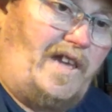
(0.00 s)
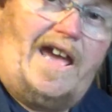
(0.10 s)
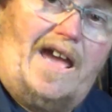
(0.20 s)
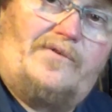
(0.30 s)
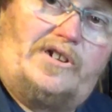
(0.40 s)

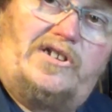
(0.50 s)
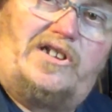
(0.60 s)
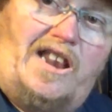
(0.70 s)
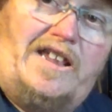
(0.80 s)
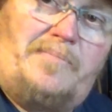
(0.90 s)
have a good
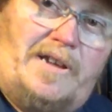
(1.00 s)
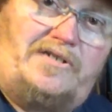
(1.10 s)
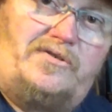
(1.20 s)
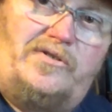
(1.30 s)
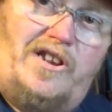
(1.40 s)
clean
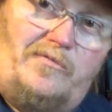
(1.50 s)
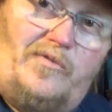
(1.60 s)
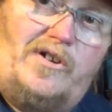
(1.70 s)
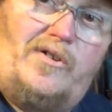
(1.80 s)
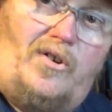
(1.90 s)
pistol that
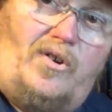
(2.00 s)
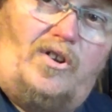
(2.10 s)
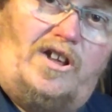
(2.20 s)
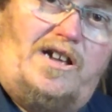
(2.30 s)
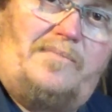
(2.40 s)
we're going to
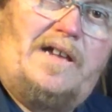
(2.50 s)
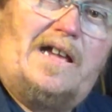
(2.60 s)
oil up,